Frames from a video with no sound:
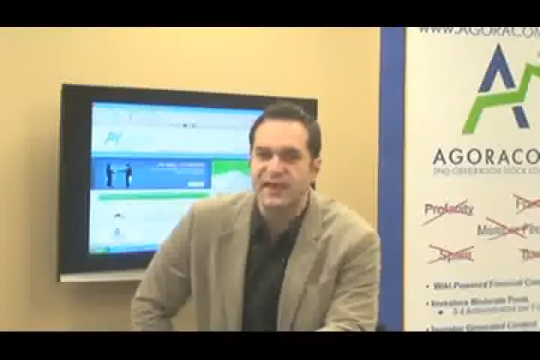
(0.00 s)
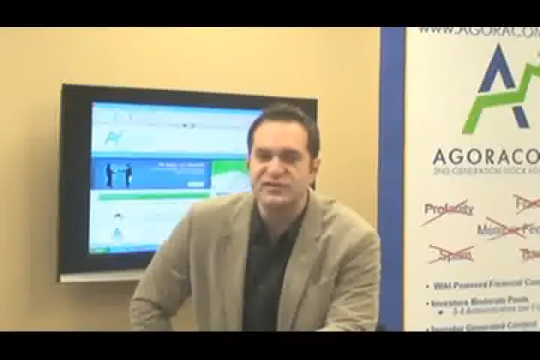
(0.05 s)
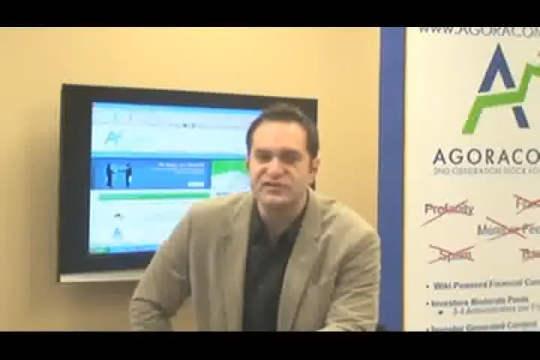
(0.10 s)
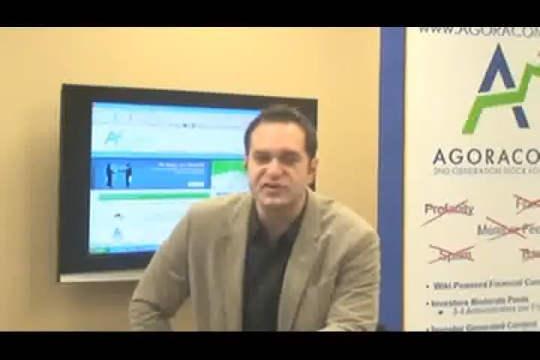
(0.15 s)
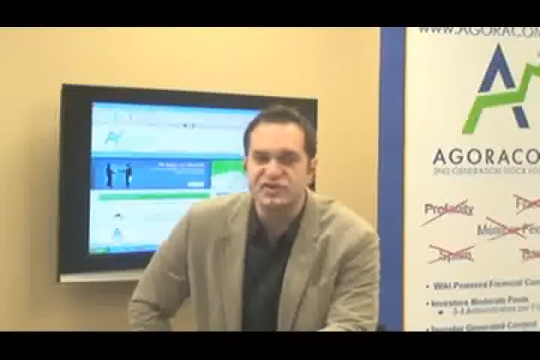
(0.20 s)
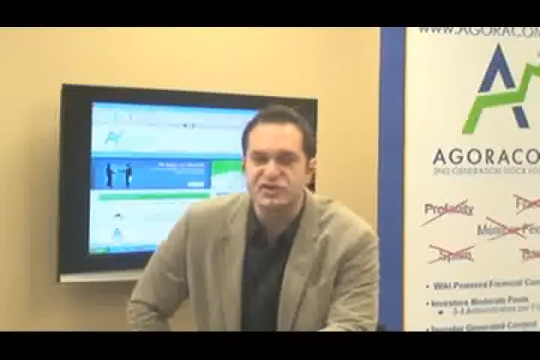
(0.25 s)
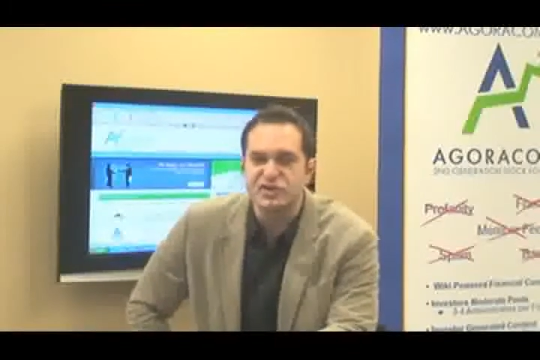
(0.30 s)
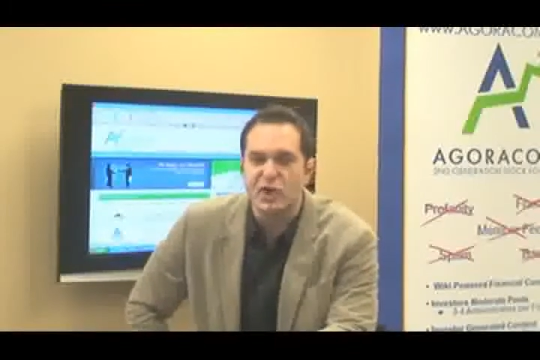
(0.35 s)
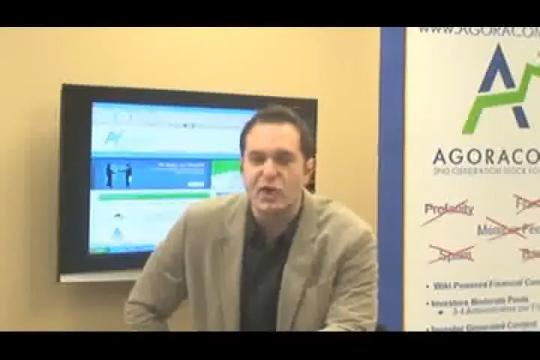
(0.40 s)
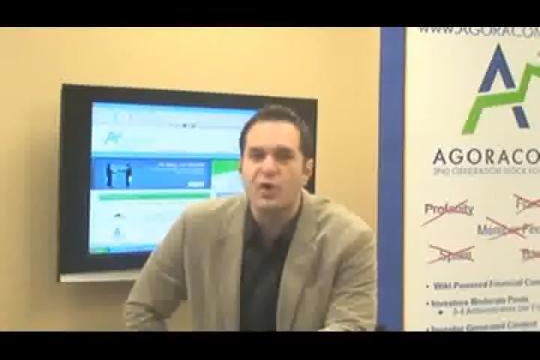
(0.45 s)

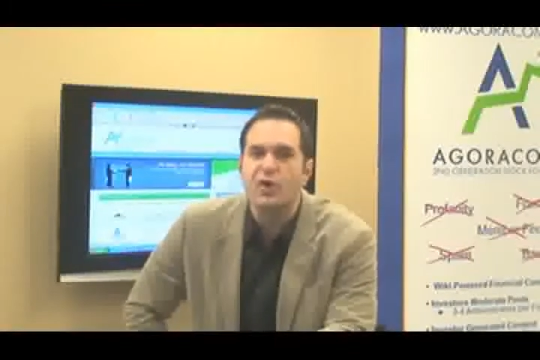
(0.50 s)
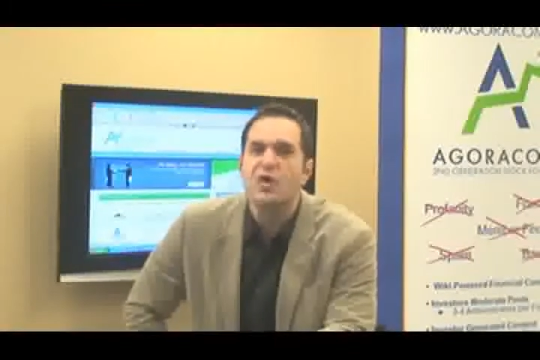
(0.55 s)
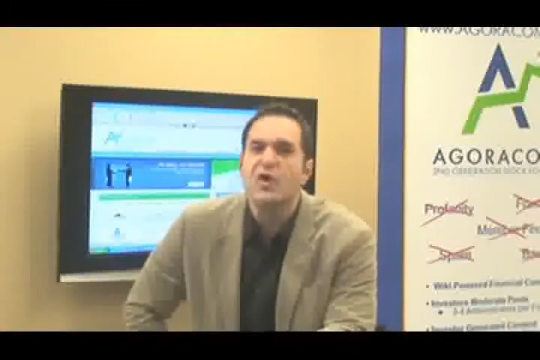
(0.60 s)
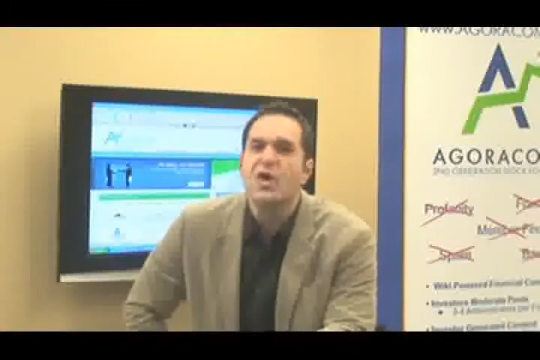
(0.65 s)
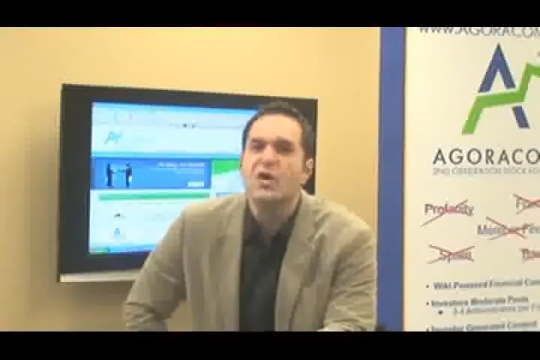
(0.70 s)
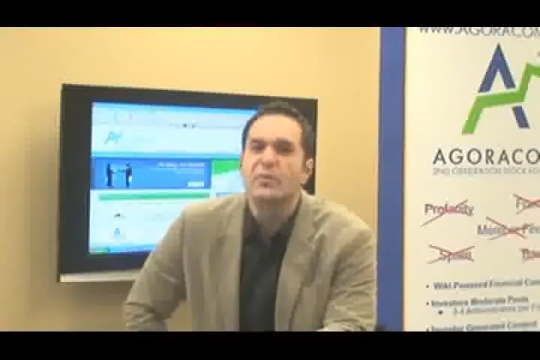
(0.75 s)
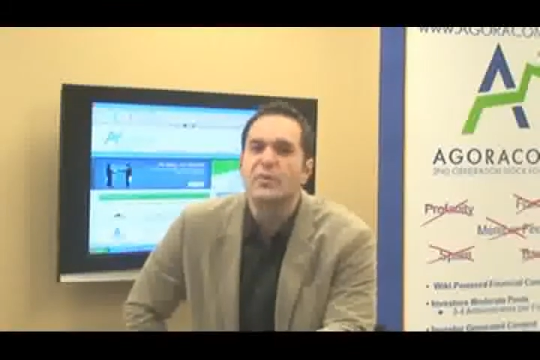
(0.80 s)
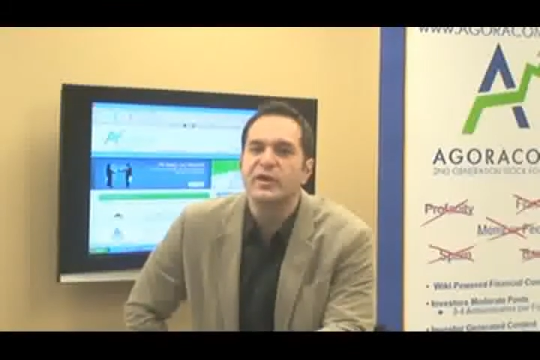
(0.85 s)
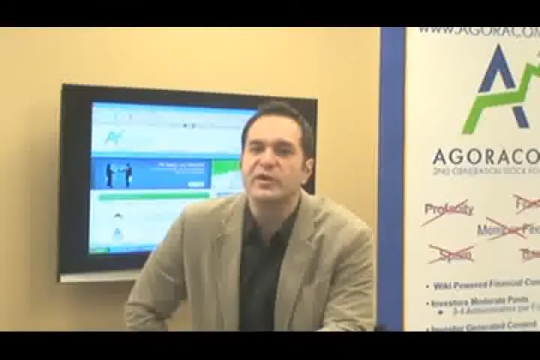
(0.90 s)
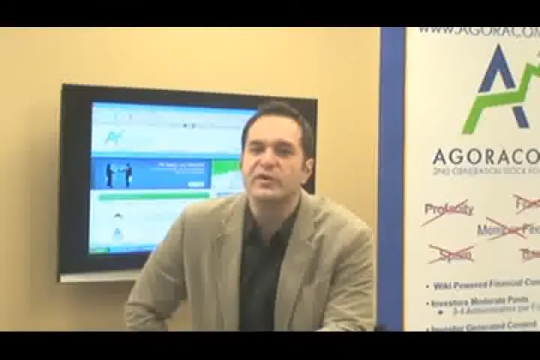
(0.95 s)
edgy show
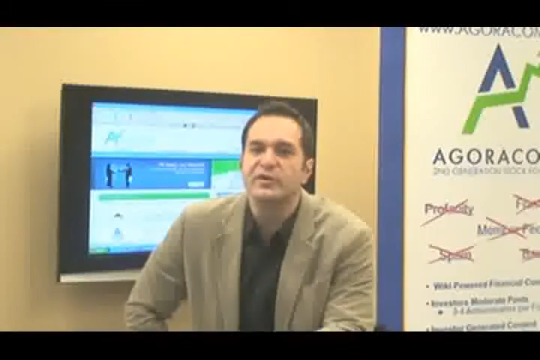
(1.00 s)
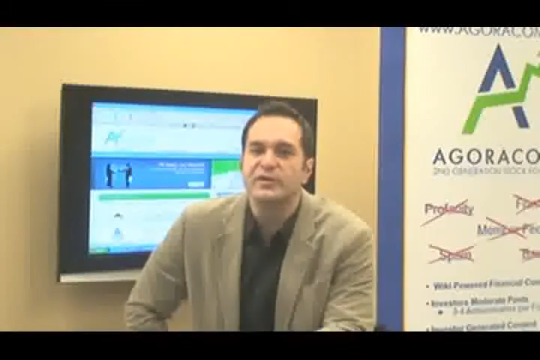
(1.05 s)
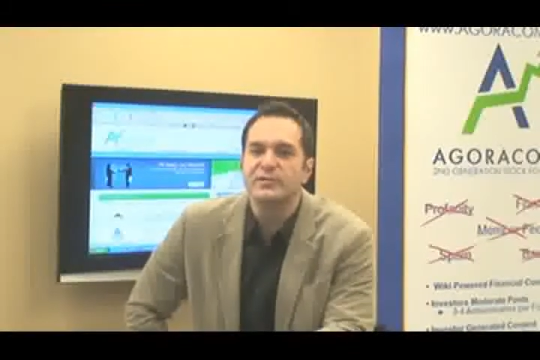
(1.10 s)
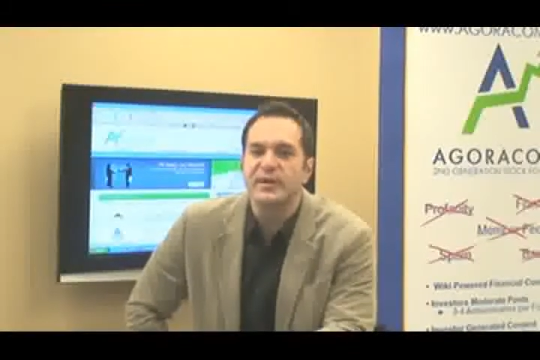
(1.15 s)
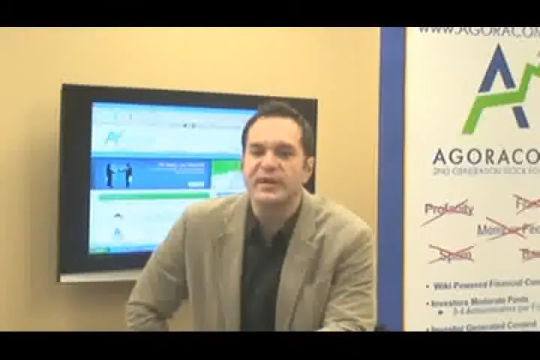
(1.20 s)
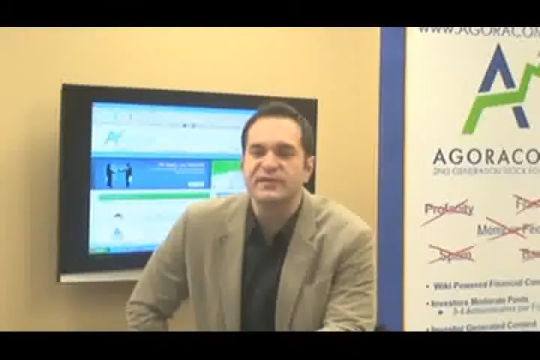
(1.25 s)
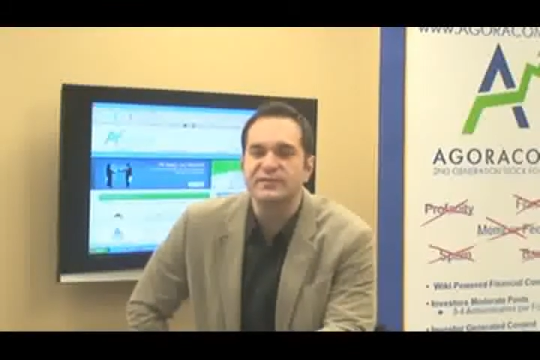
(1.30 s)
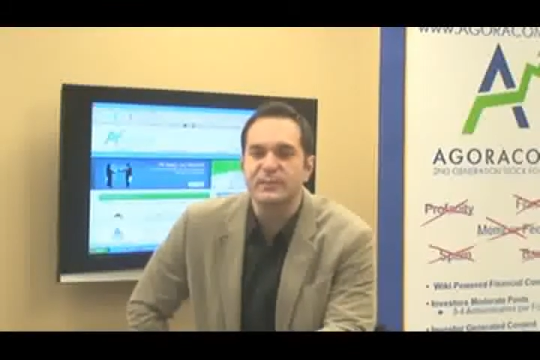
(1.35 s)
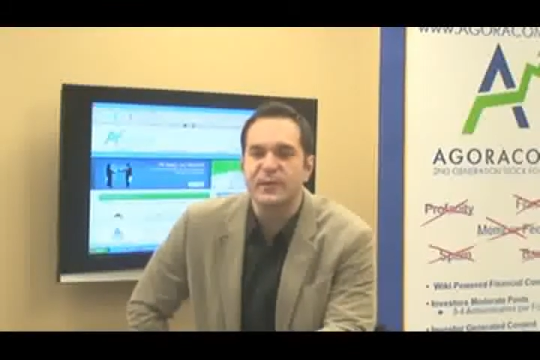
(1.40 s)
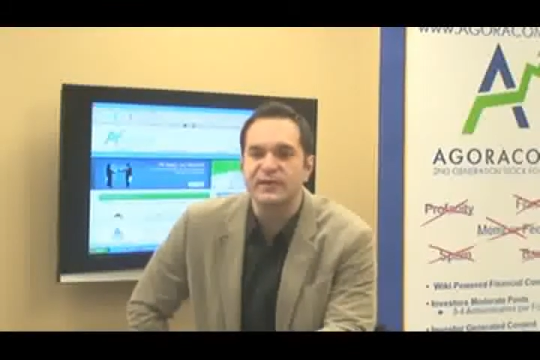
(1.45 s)
bringing you the best